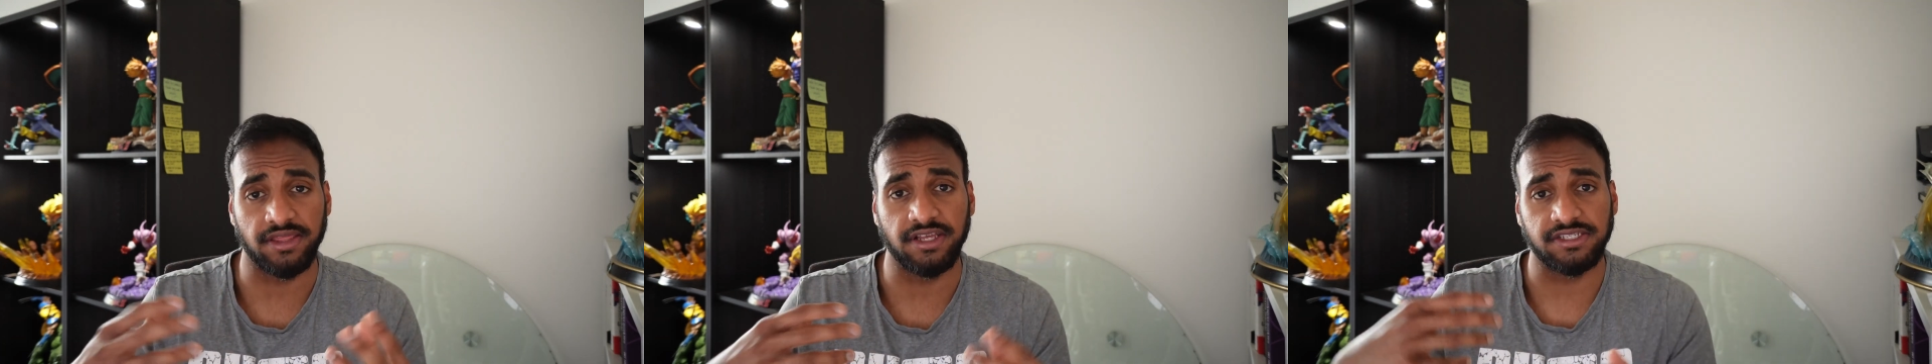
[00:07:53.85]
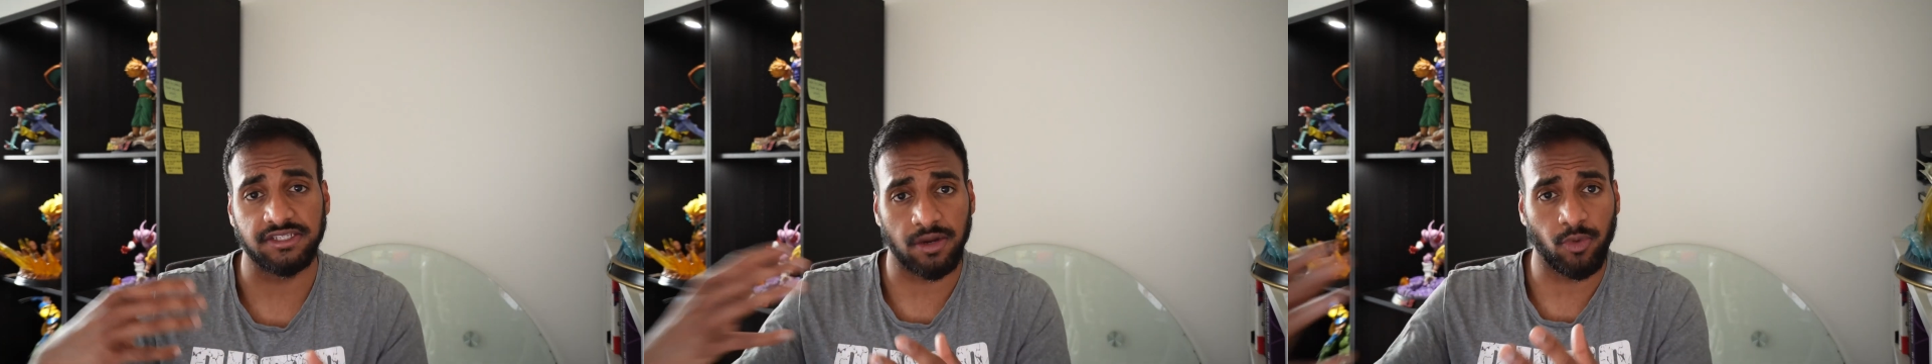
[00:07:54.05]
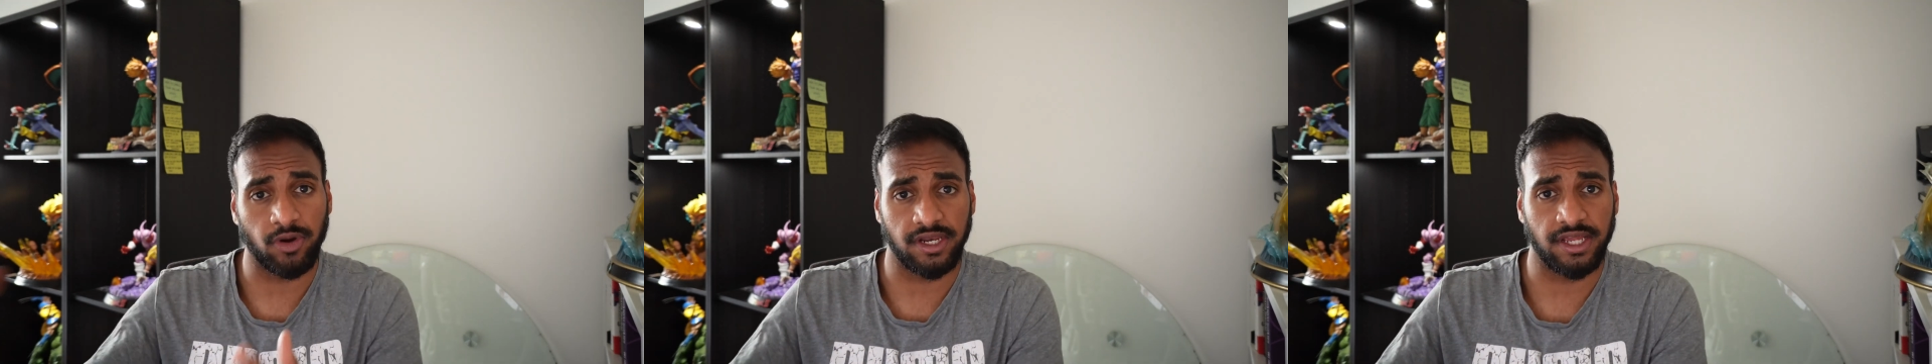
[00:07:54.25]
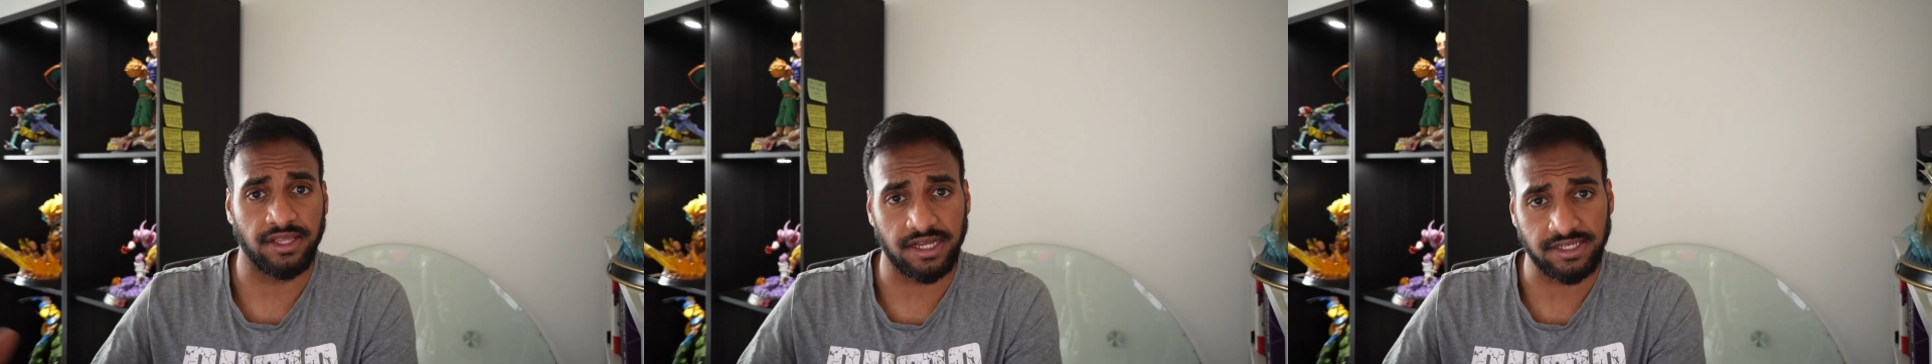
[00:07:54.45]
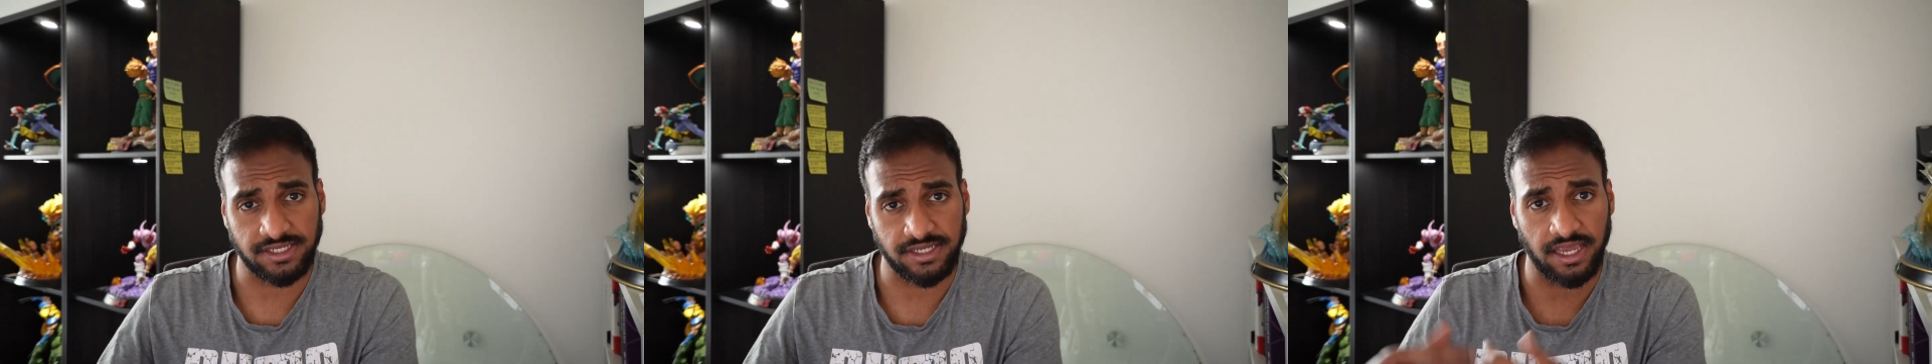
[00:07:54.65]
there's someone here
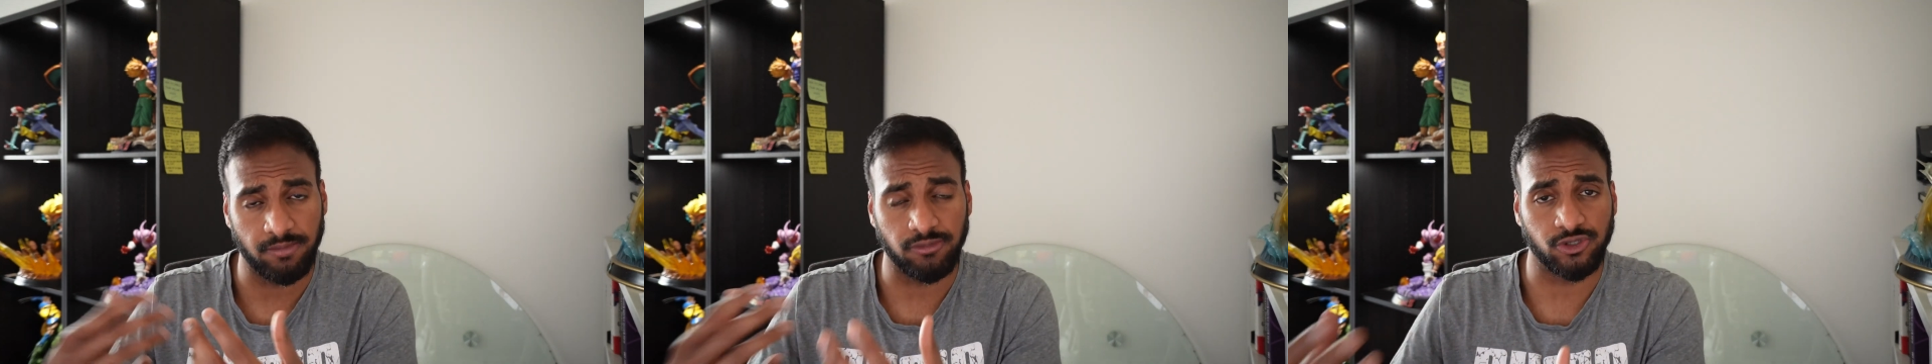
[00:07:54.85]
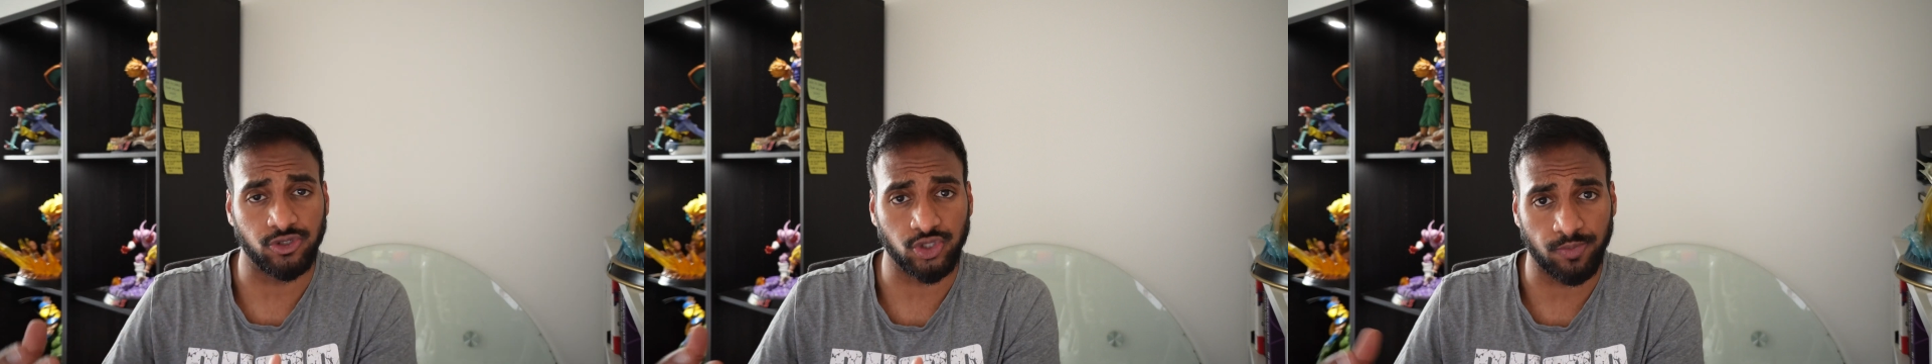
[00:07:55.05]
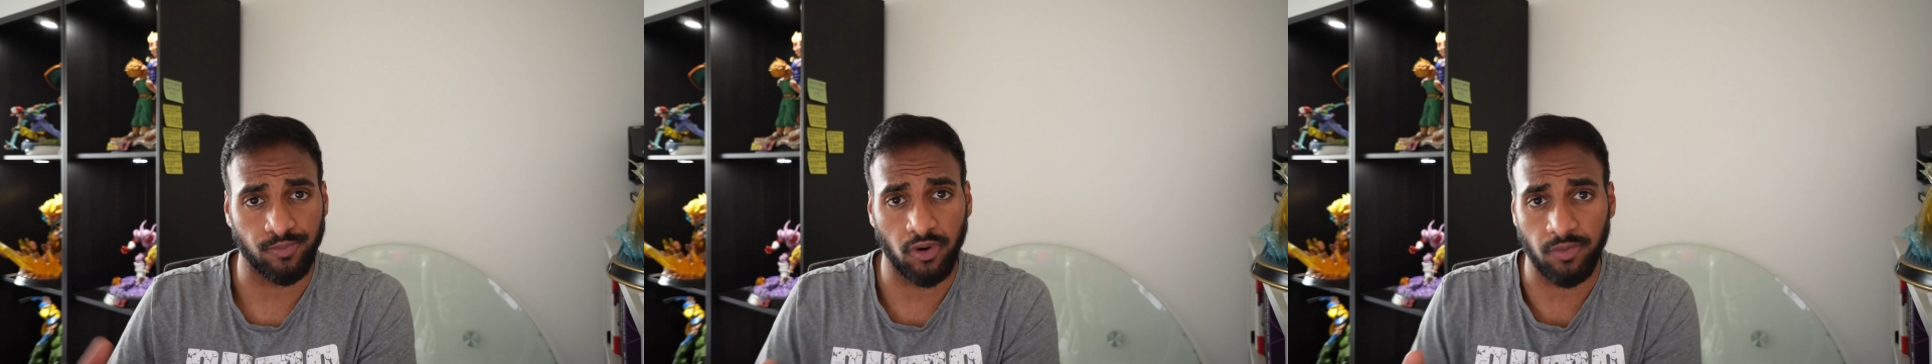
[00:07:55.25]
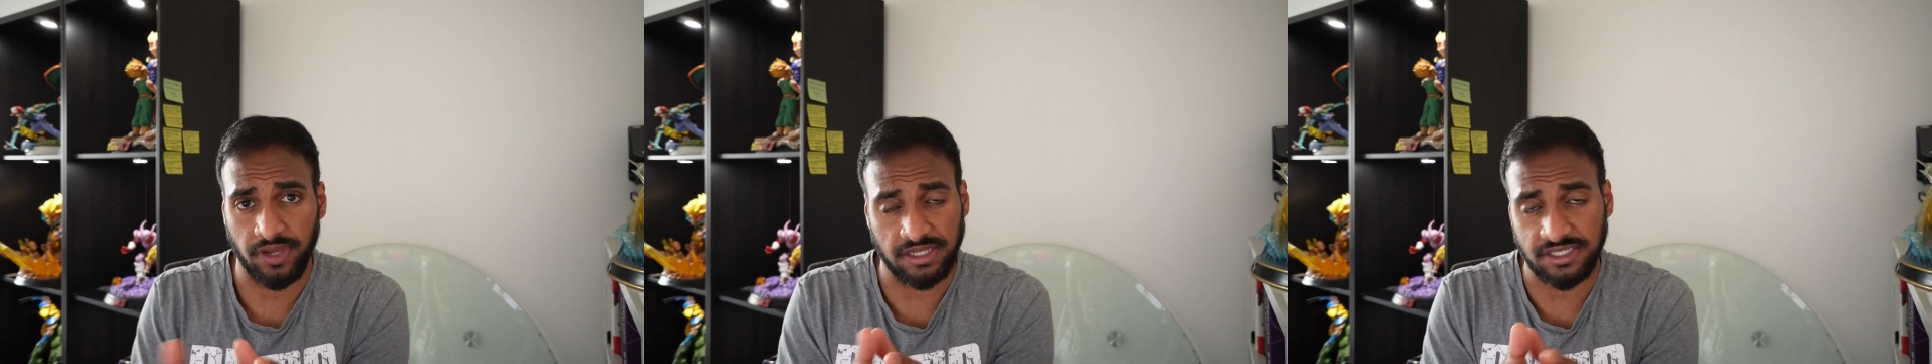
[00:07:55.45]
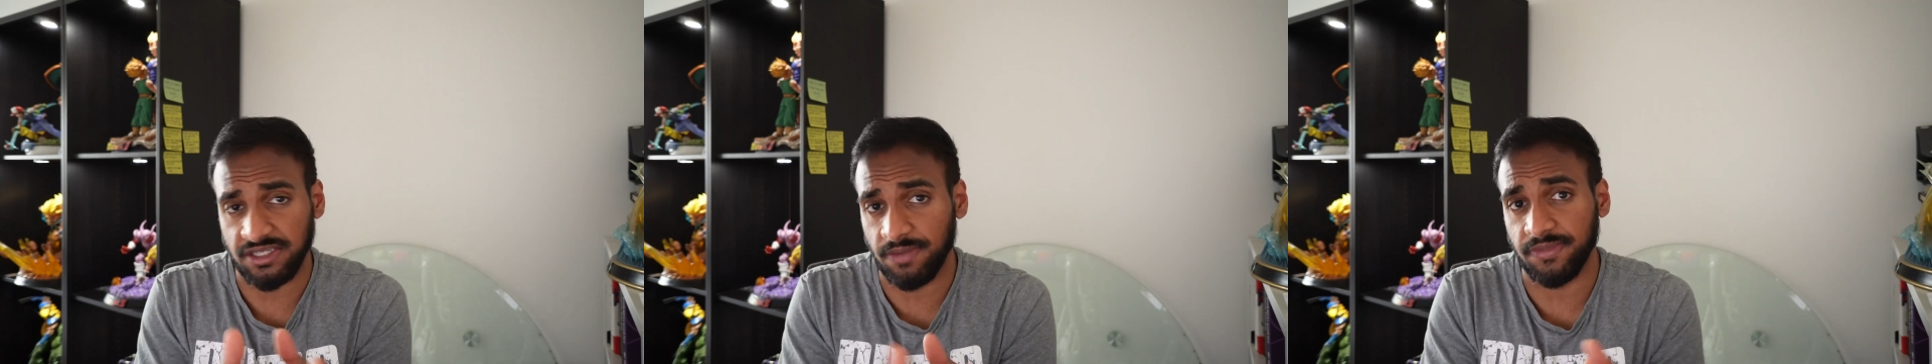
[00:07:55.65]
that's able to support
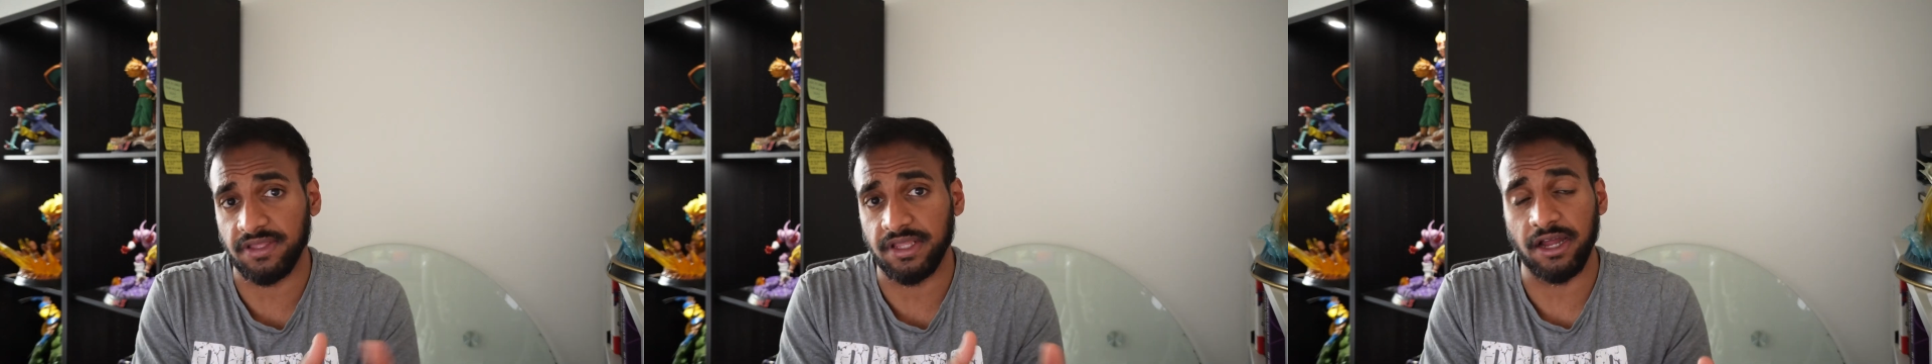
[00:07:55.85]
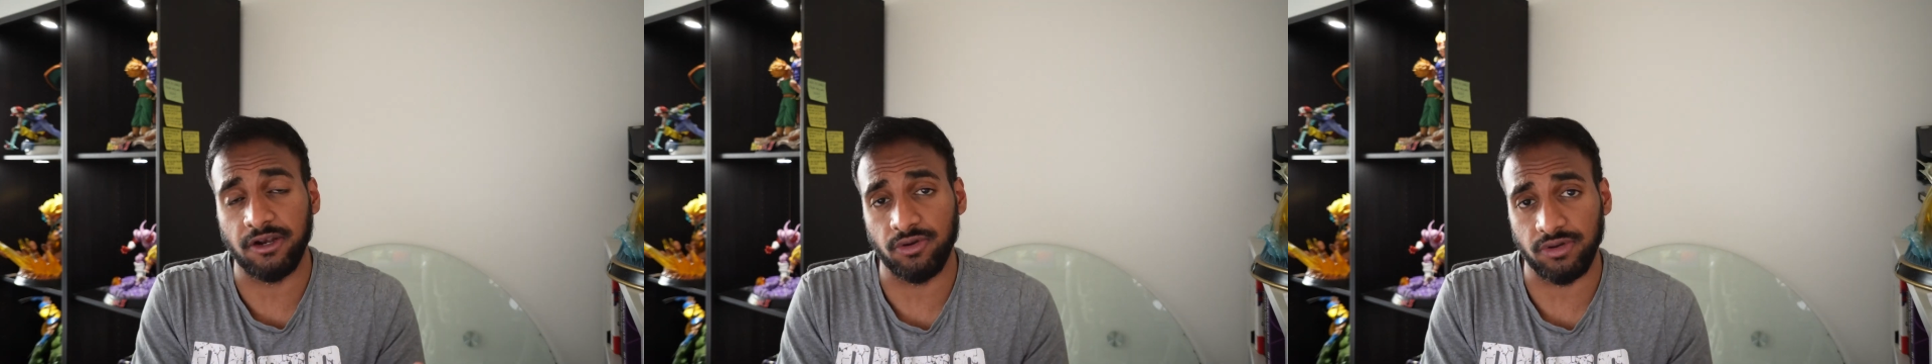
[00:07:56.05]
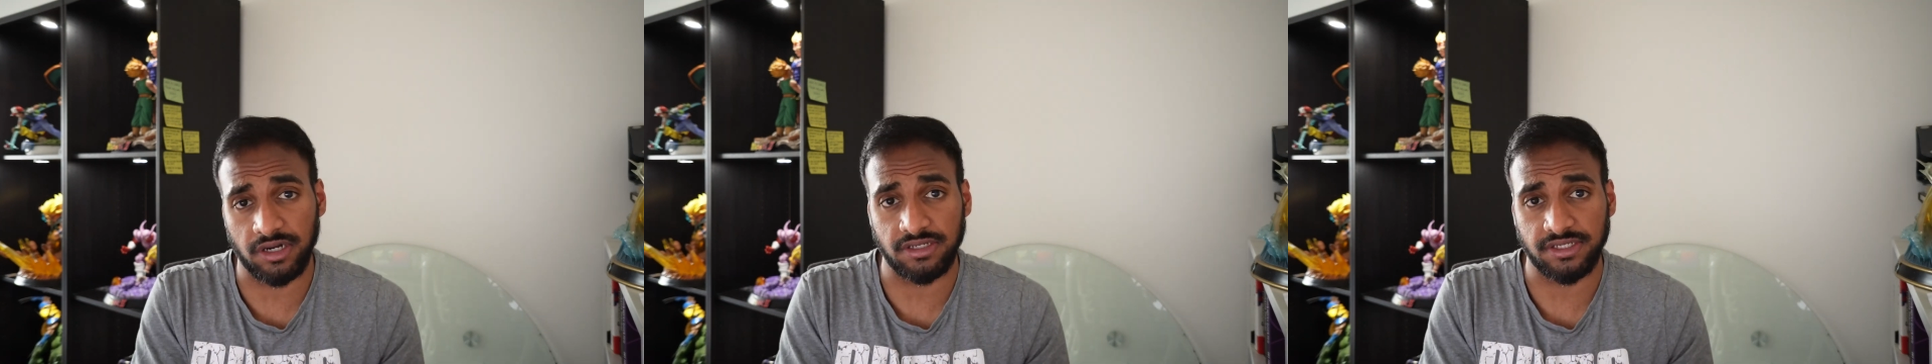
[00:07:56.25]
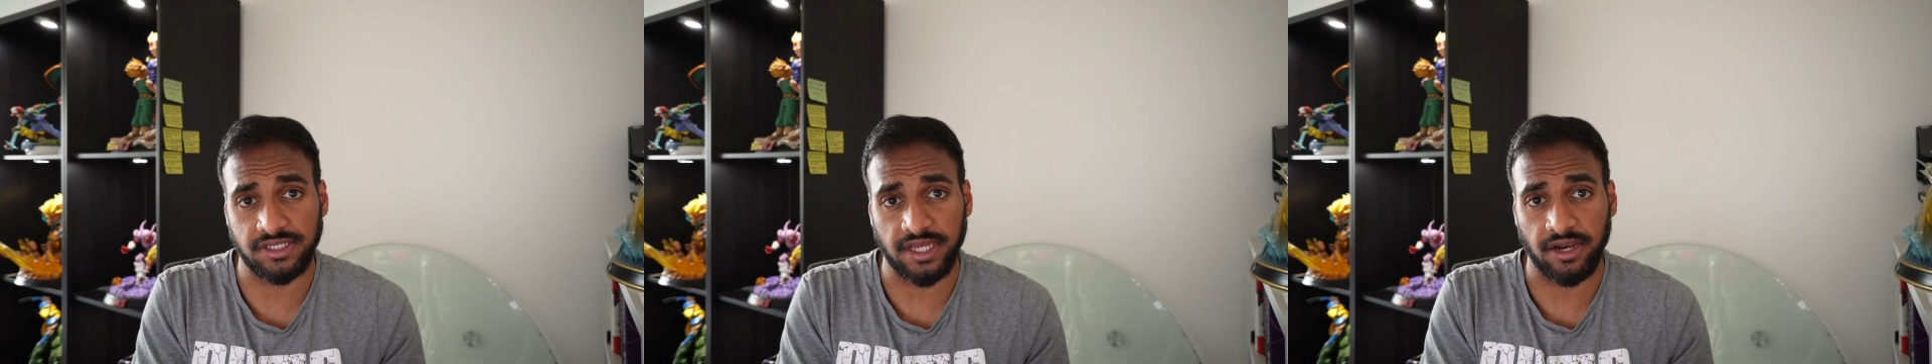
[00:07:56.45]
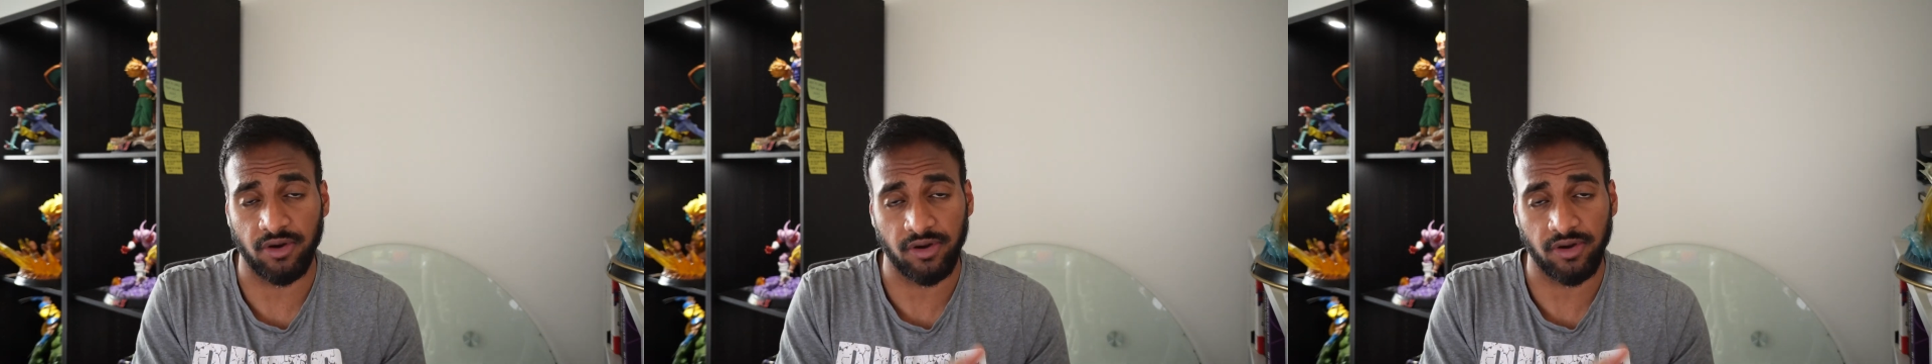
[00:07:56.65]
me in something that I don't understand.